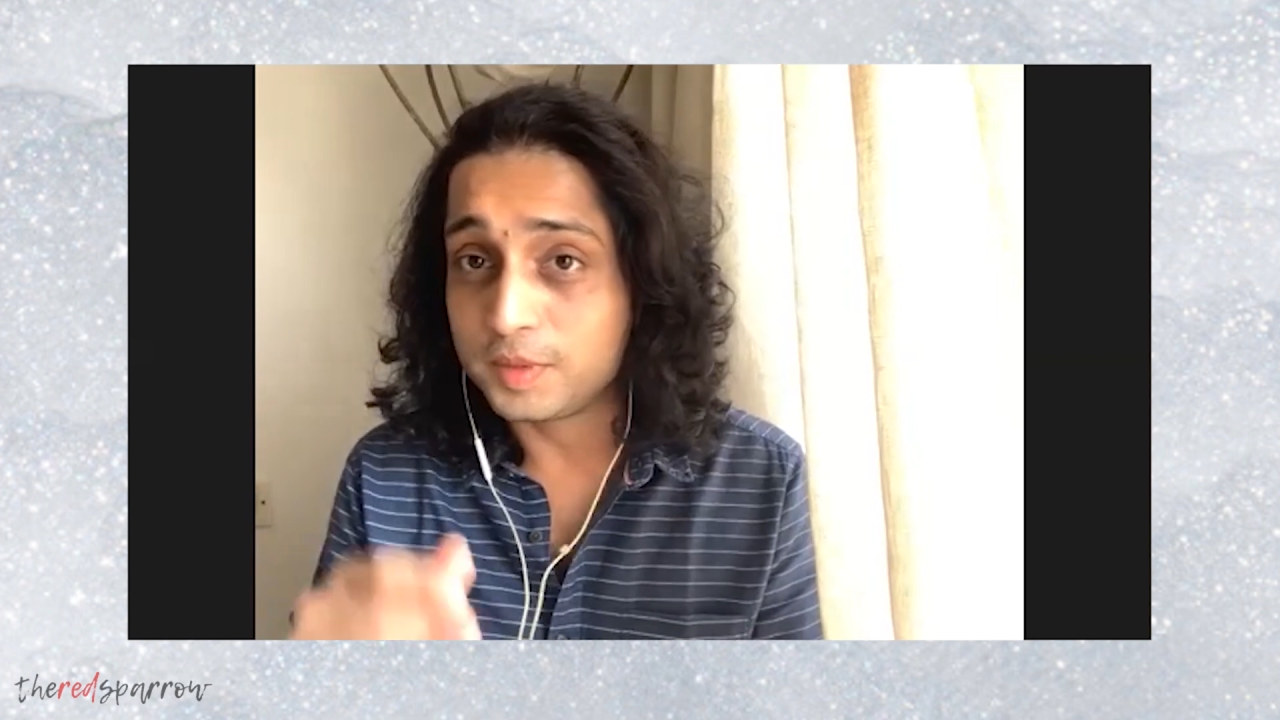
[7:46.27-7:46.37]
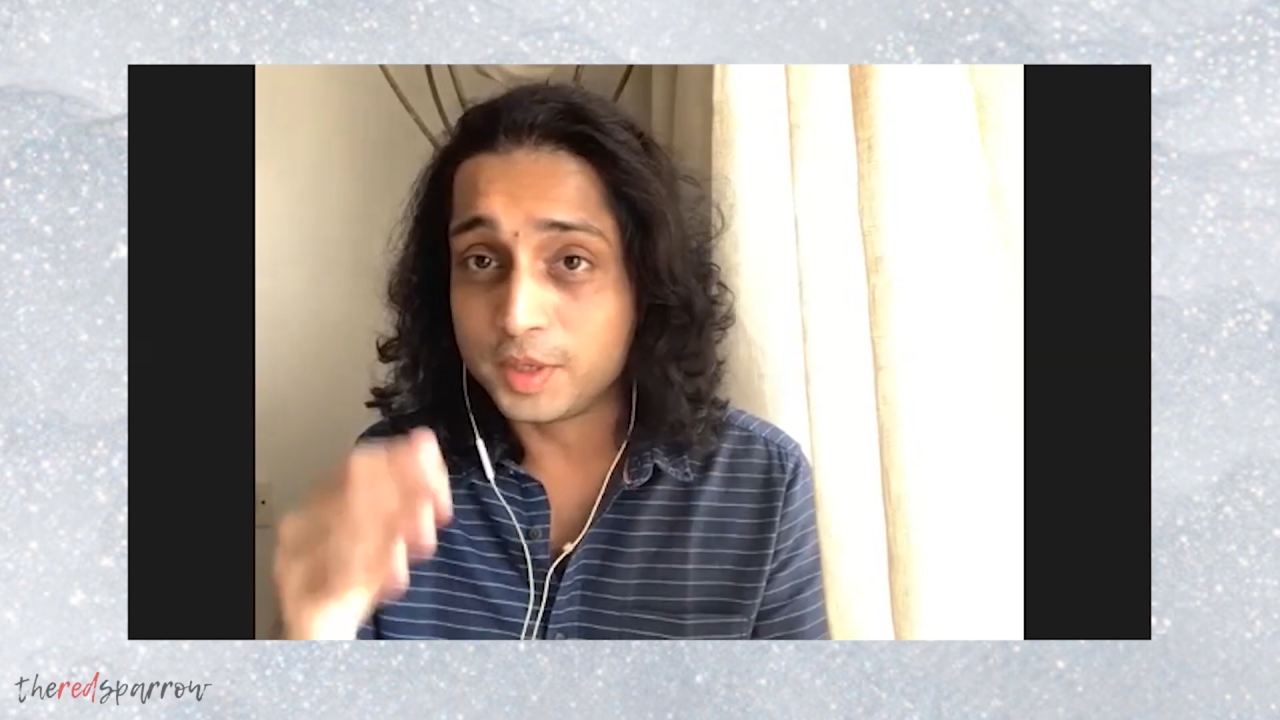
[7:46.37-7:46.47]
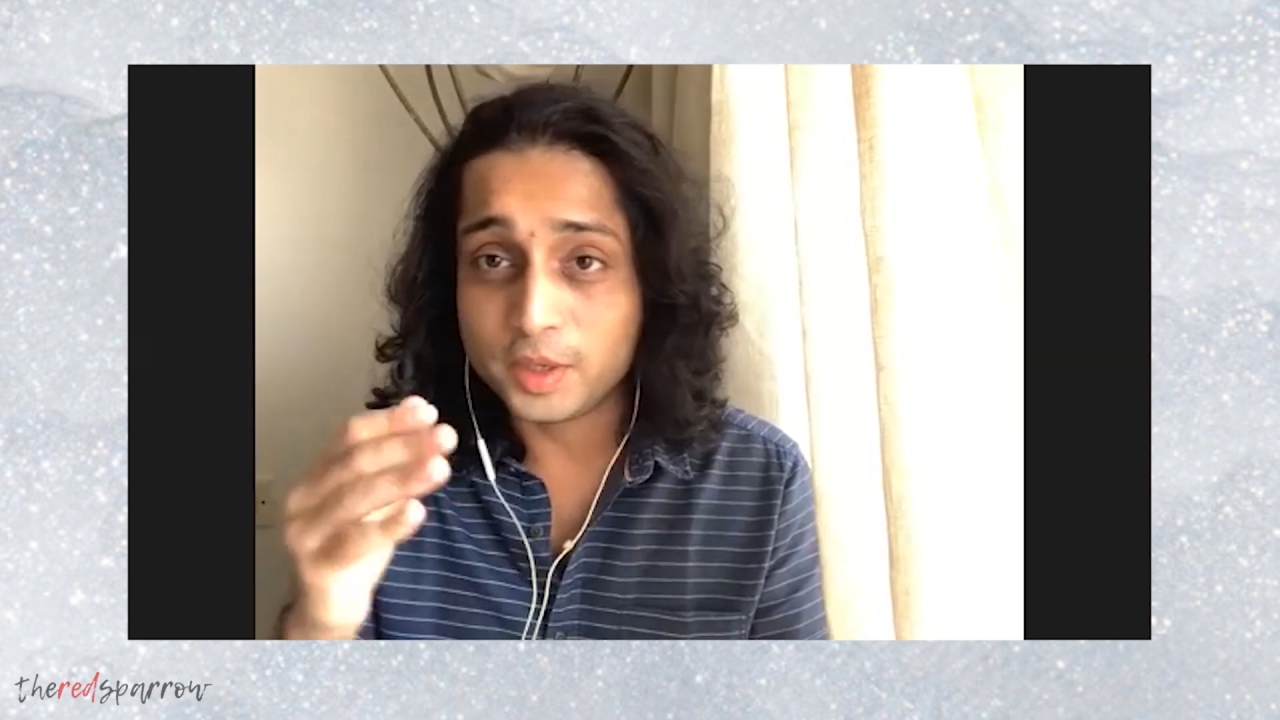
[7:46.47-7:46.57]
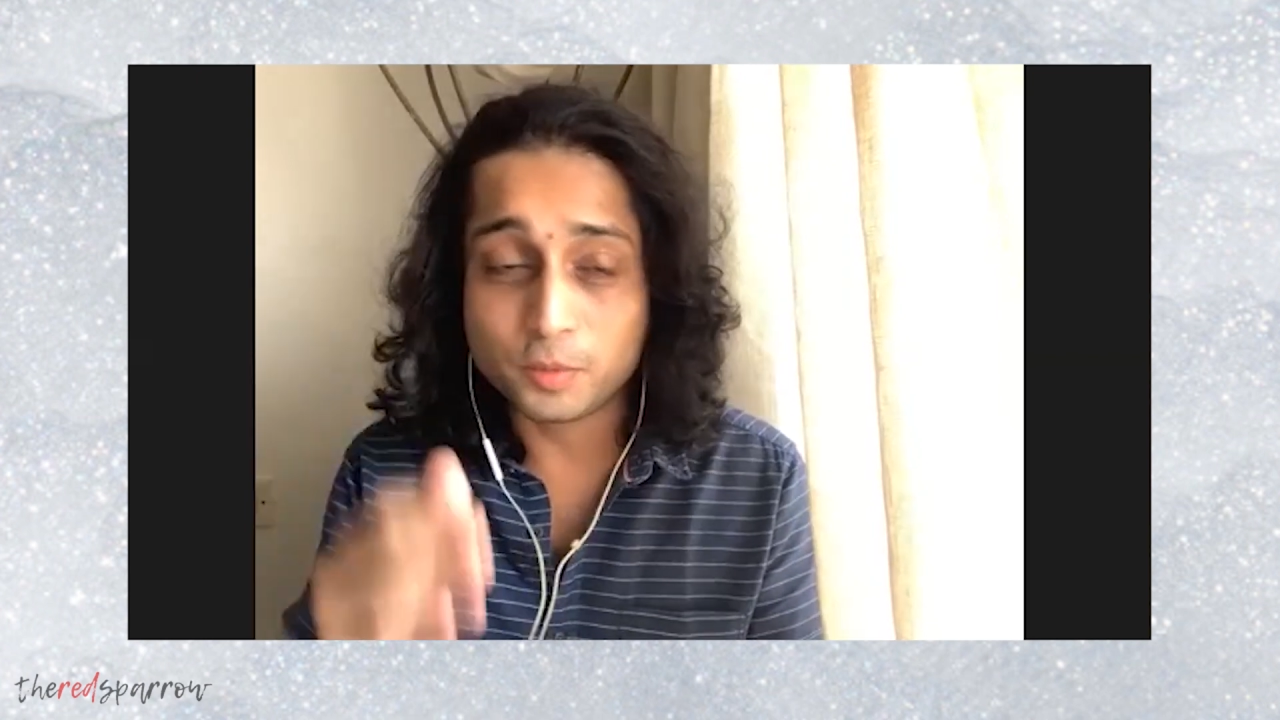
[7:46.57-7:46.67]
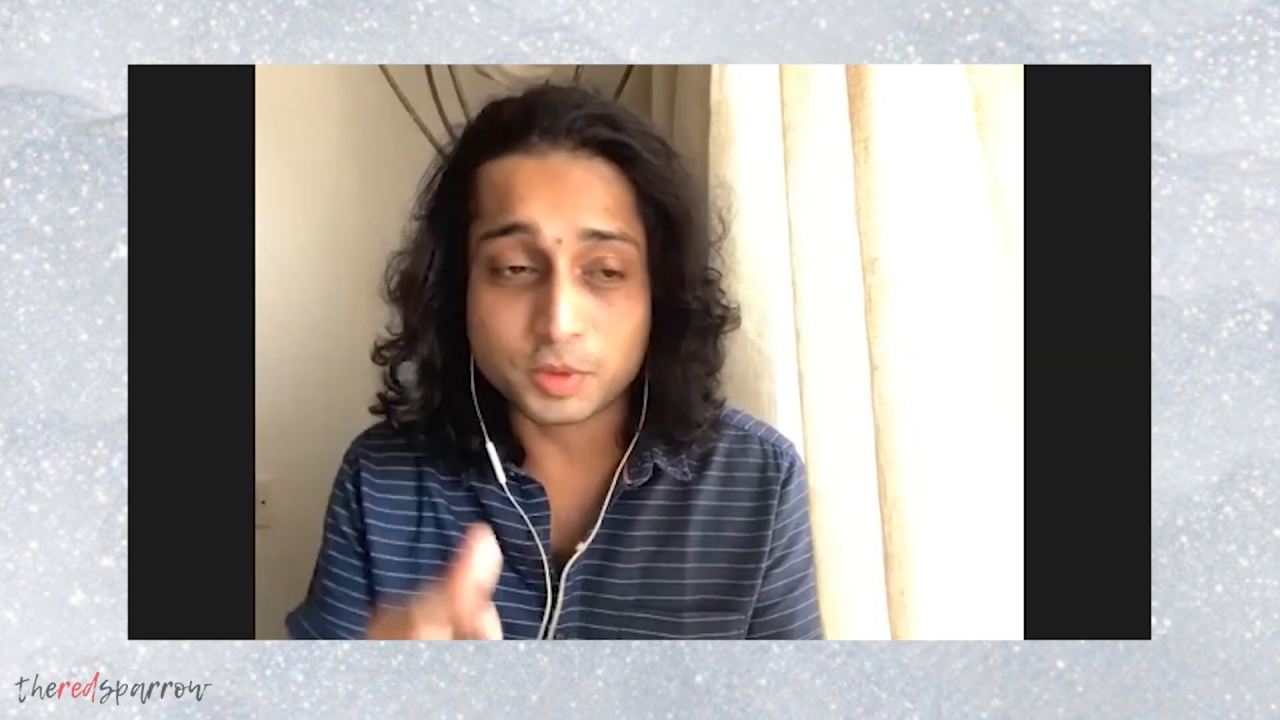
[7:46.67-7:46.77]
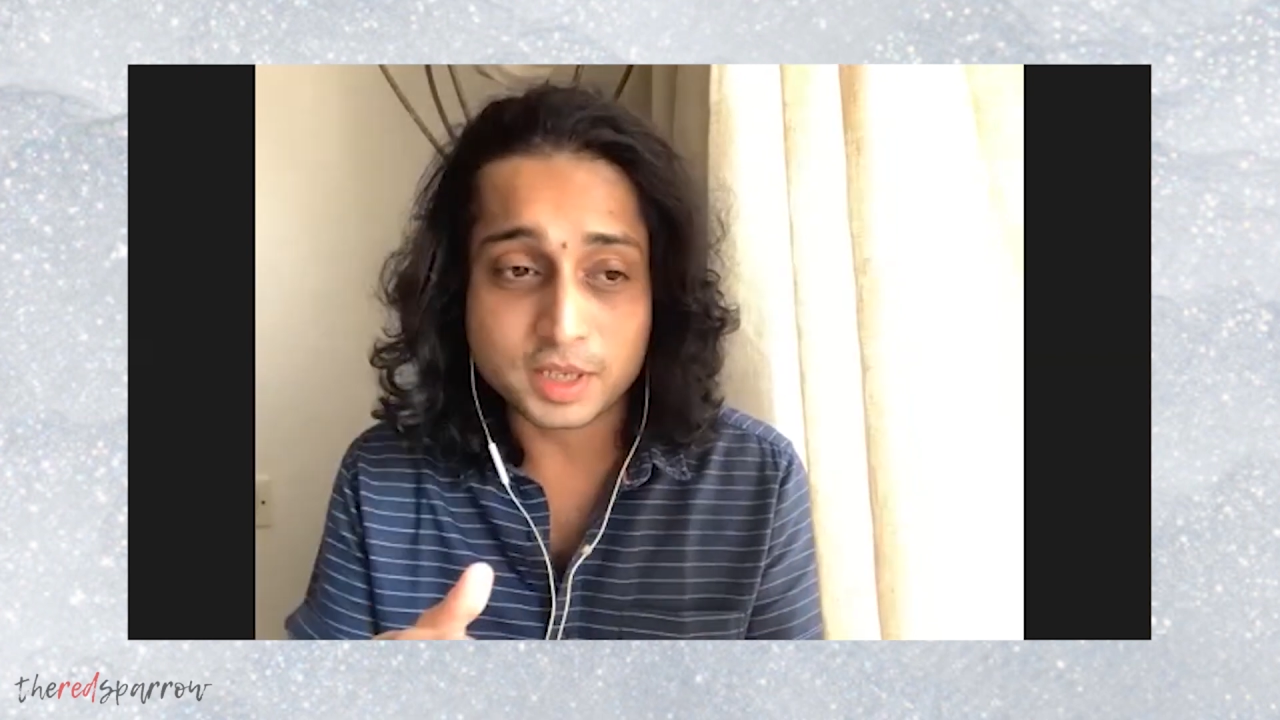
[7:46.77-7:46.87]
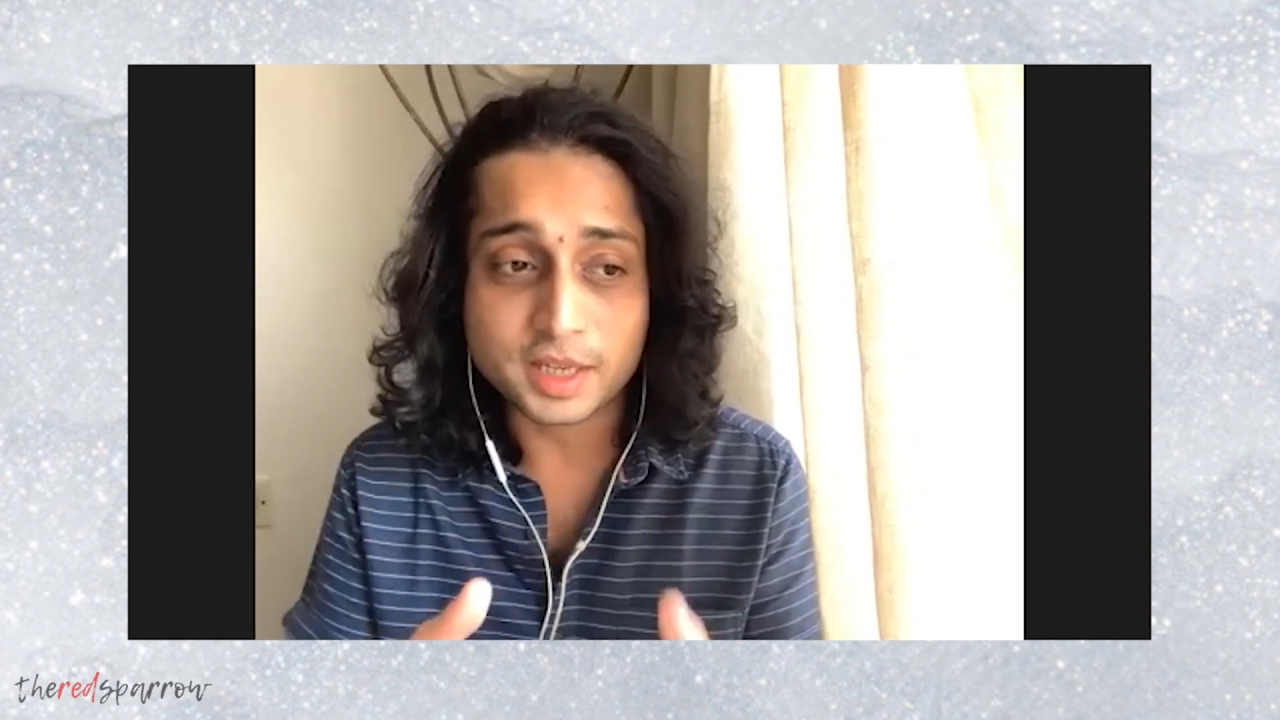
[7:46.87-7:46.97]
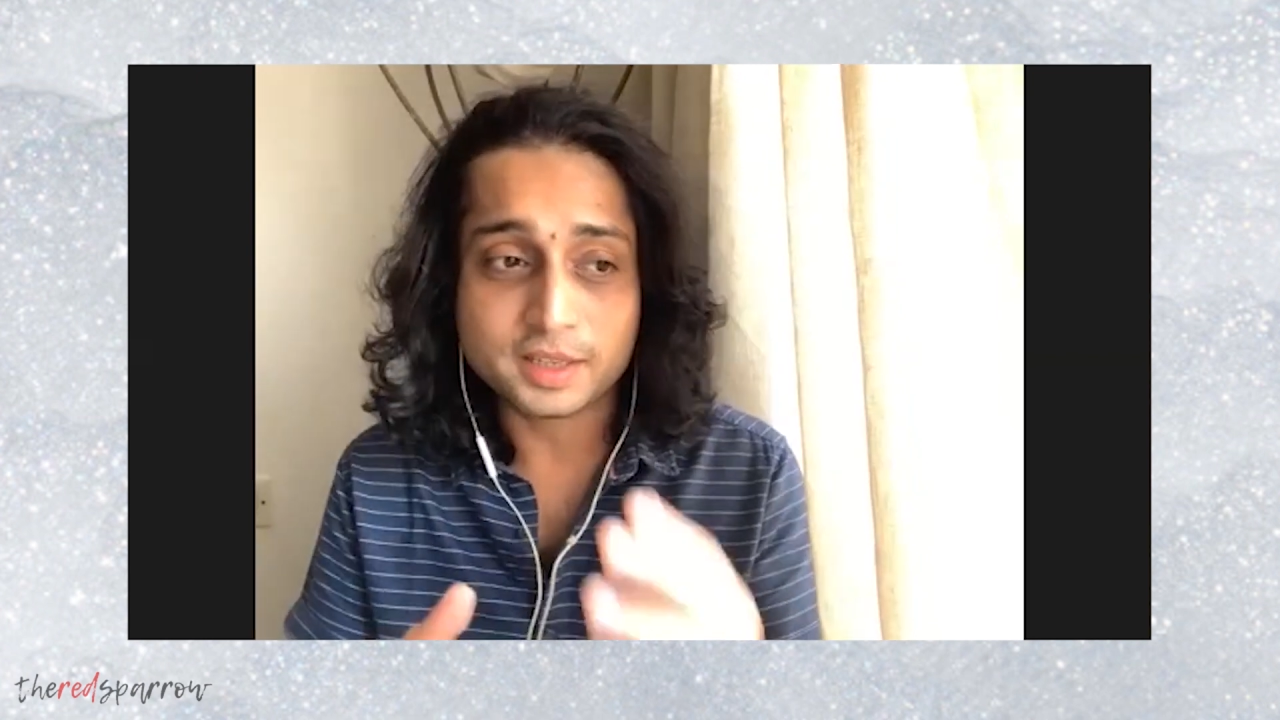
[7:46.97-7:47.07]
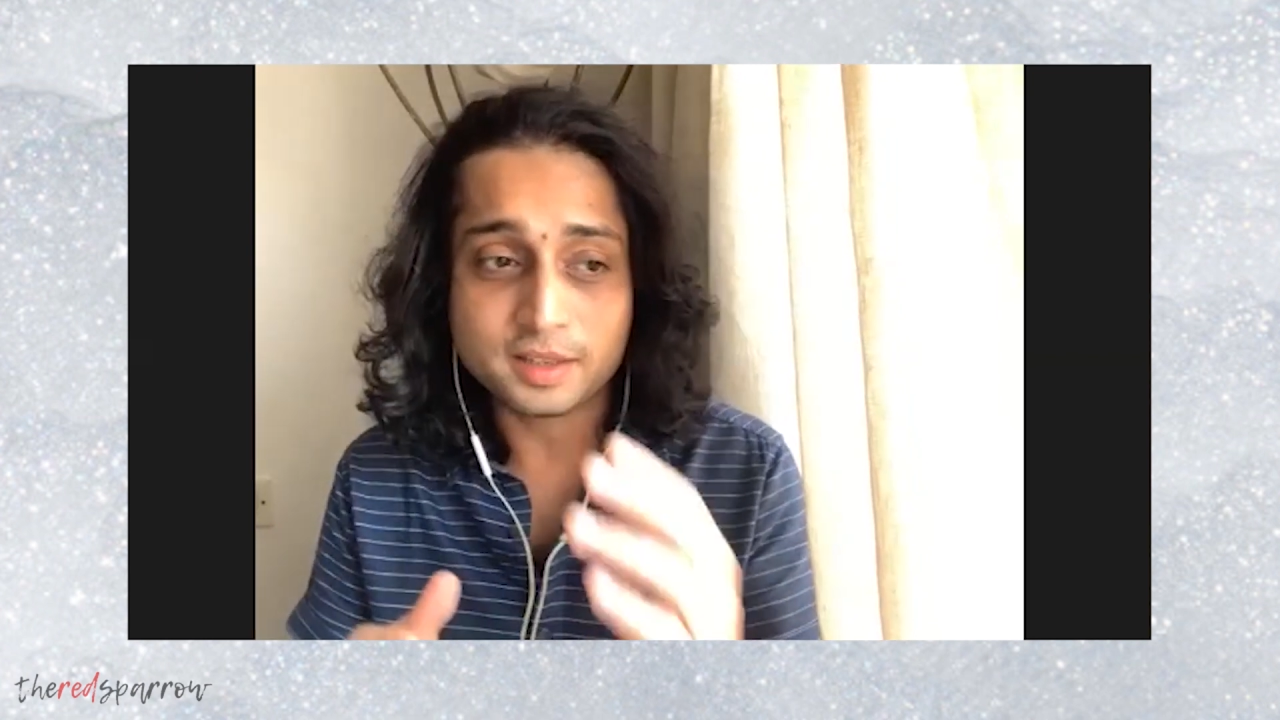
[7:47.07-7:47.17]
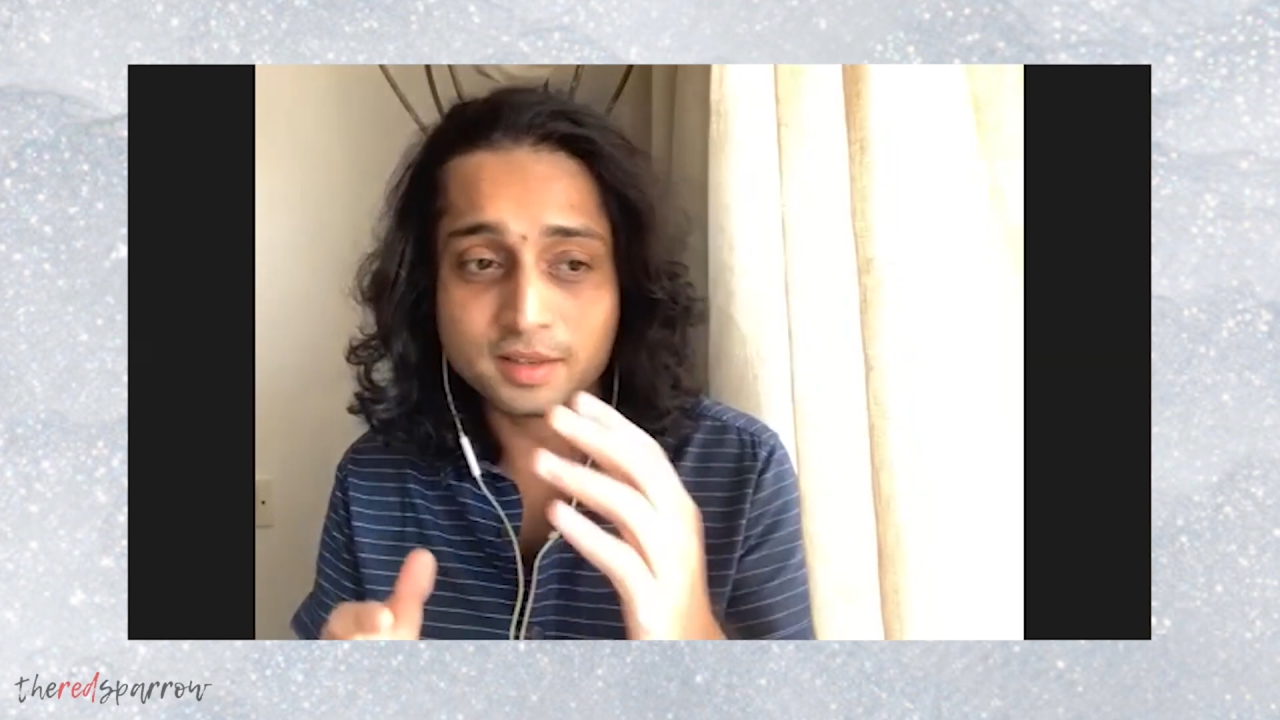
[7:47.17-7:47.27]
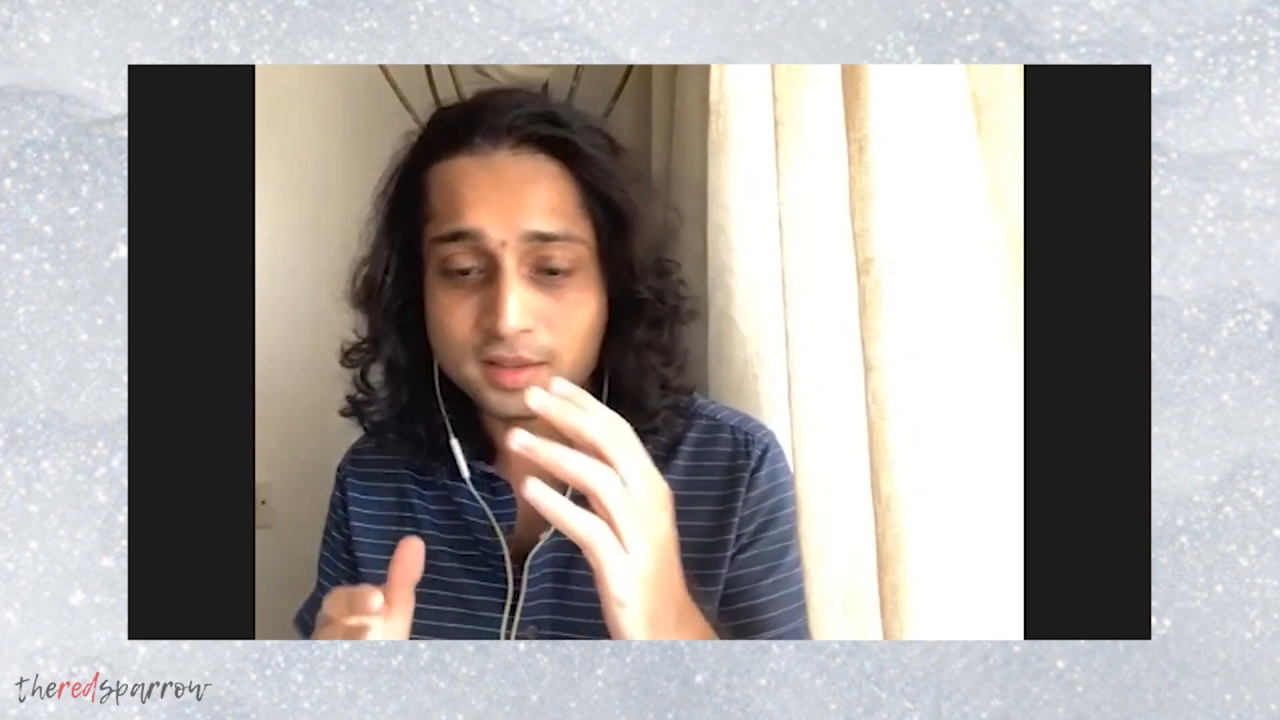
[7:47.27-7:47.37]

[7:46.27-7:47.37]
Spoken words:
it was like